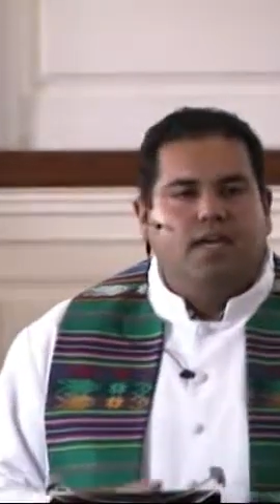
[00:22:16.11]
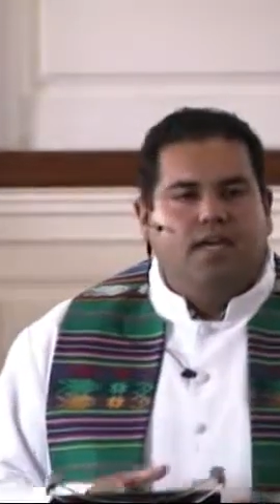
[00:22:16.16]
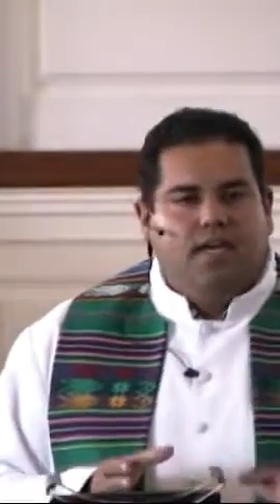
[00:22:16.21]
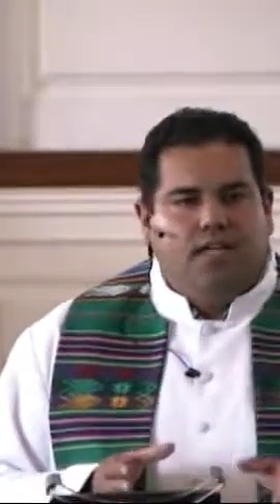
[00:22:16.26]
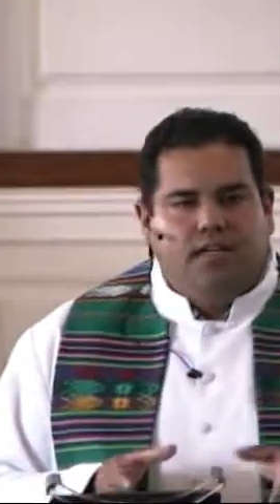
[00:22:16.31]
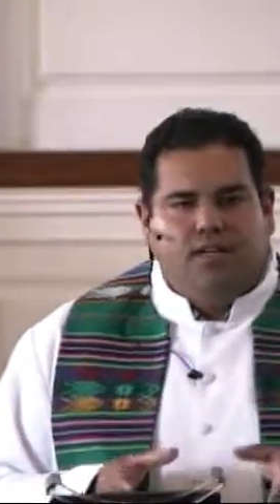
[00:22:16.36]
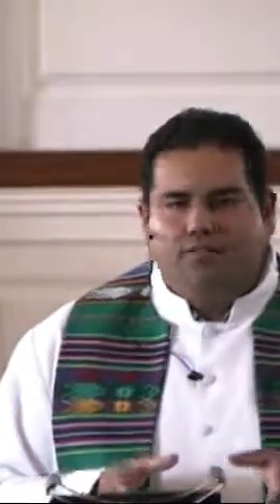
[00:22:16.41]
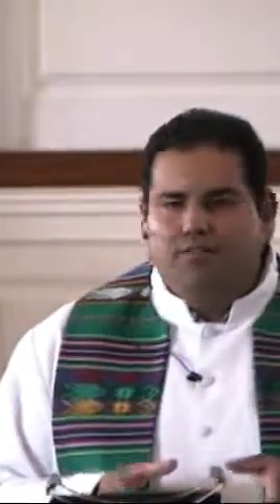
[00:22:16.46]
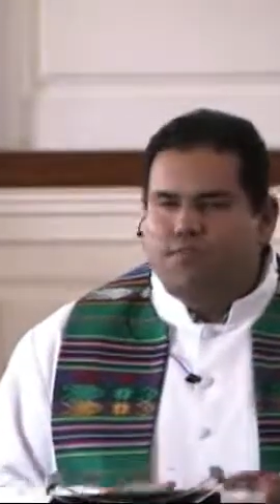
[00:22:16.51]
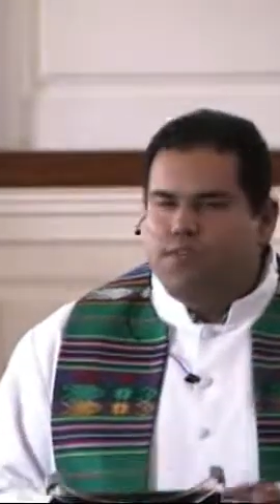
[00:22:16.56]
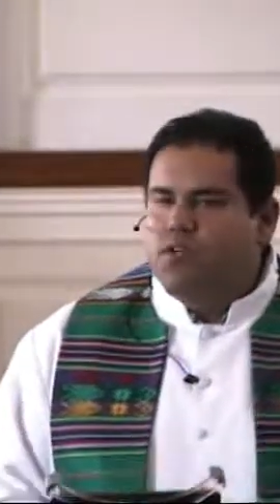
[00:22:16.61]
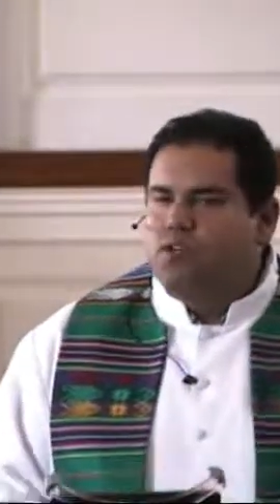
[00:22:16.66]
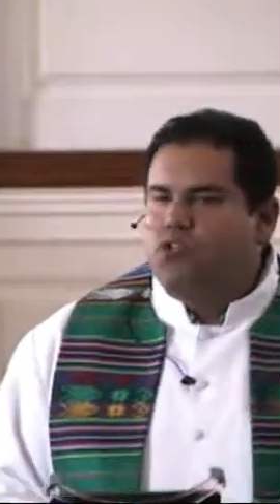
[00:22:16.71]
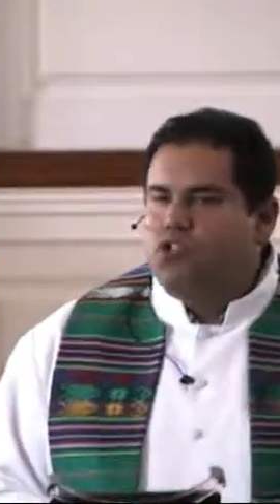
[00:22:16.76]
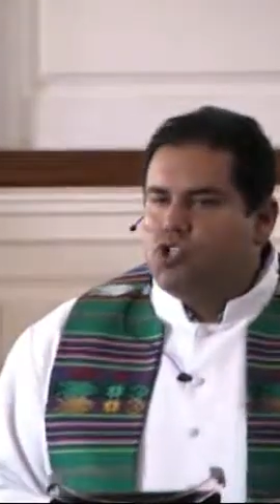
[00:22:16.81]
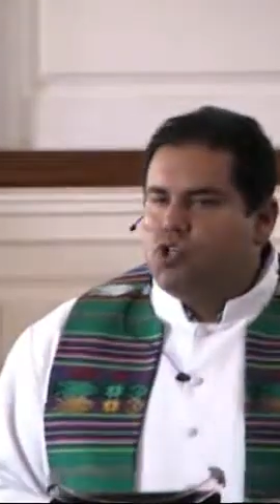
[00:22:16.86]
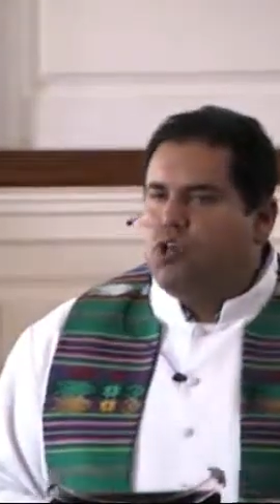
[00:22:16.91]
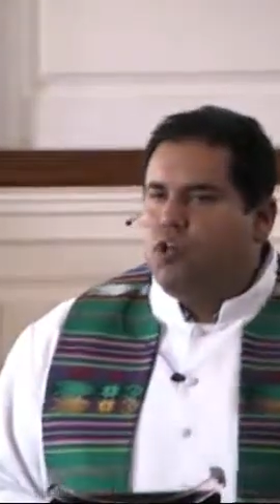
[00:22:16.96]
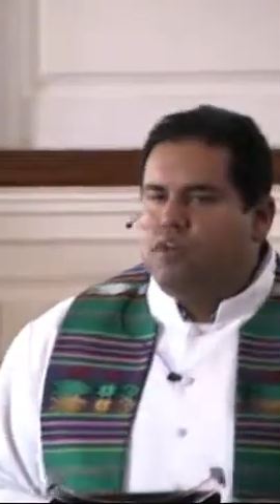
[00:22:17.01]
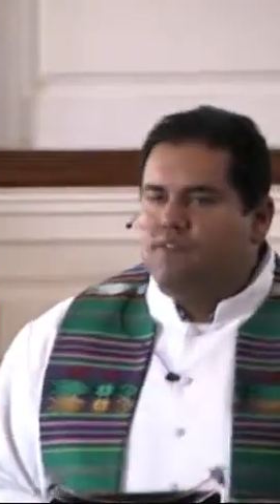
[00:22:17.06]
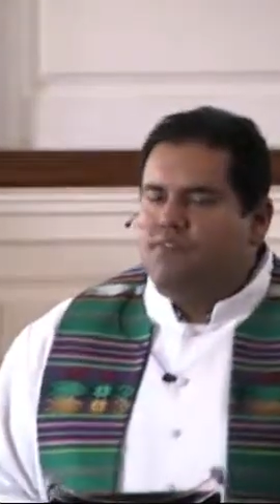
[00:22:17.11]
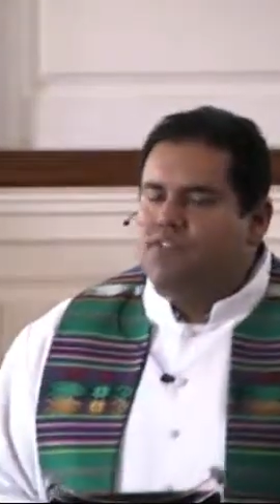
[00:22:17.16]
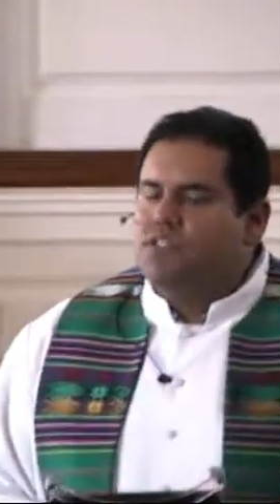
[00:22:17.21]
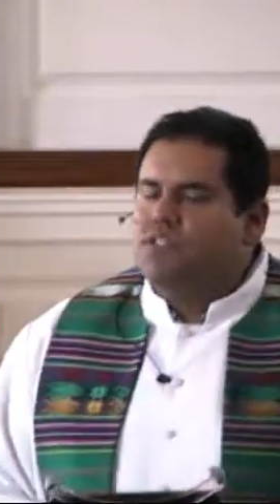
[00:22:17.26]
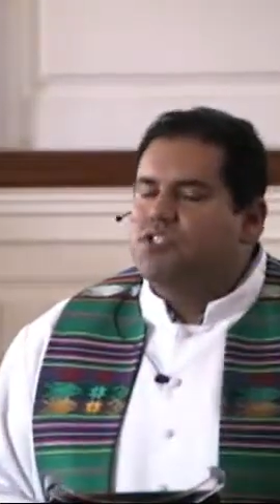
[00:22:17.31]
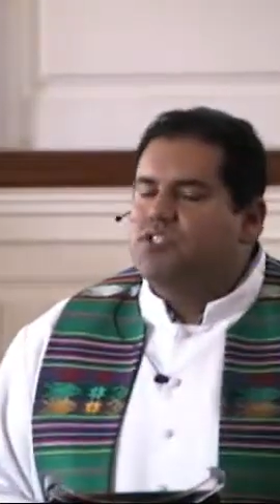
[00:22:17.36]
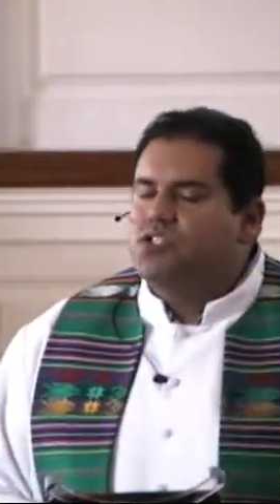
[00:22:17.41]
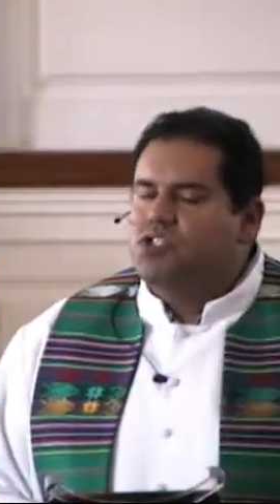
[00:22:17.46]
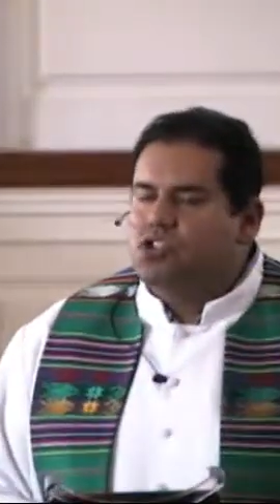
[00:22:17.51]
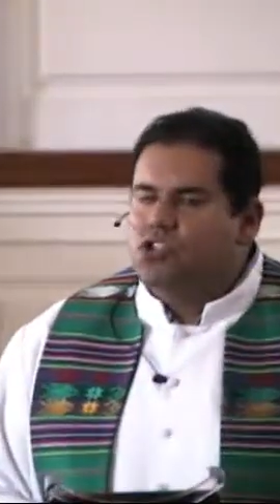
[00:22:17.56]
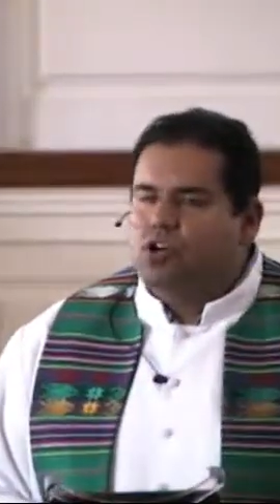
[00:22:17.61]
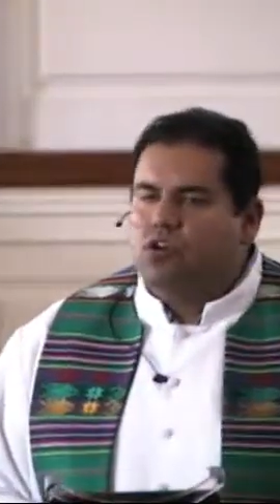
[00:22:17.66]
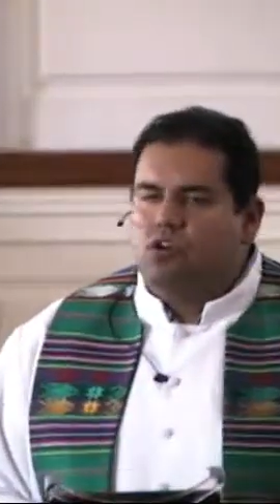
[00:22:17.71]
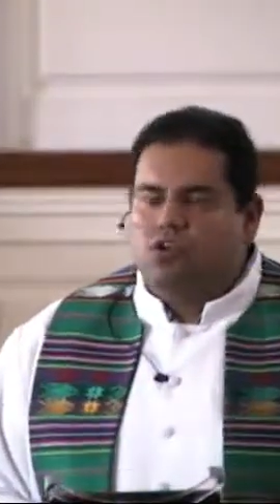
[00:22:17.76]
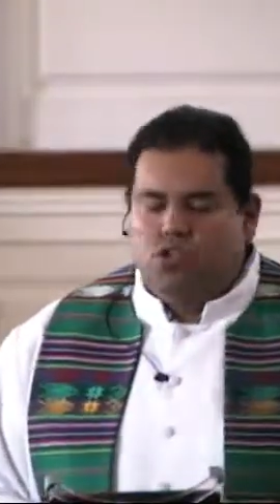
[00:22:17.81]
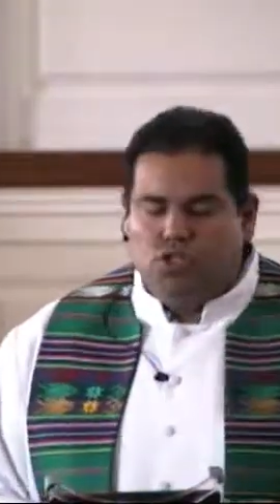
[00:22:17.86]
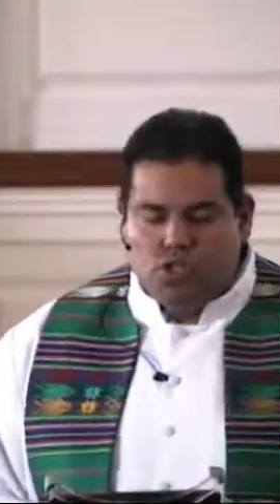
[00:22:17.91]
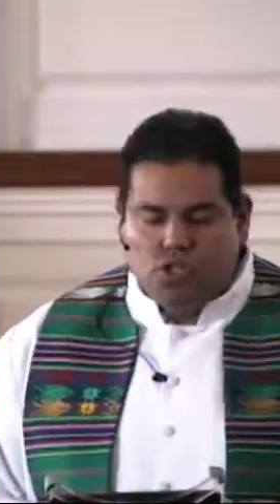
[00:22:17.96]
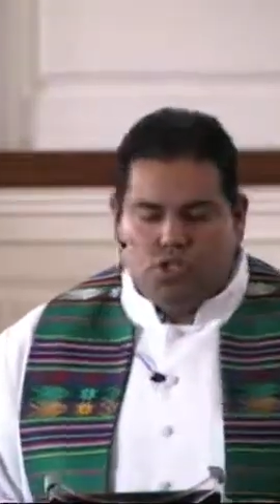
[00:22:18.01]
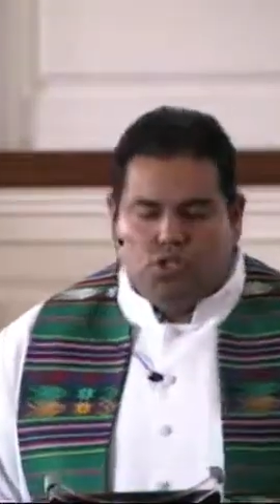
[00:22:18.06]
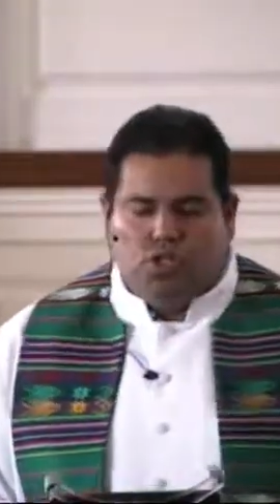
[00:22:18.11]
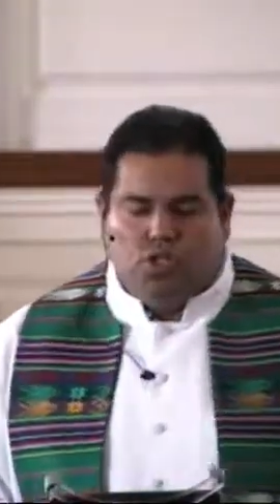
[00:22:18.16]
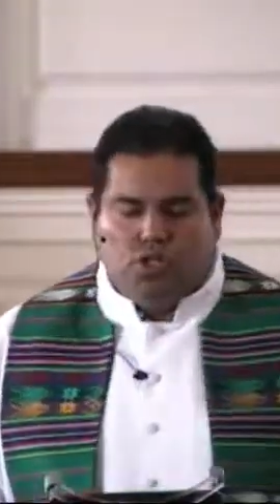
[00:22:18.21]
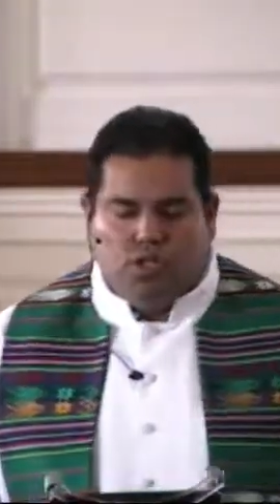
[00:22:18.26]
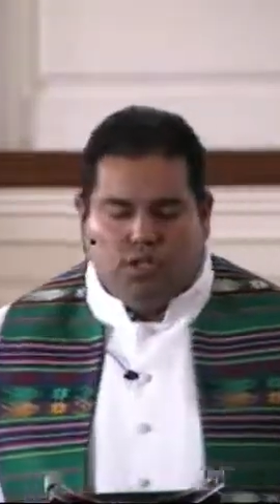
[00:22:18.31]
in the future of this church.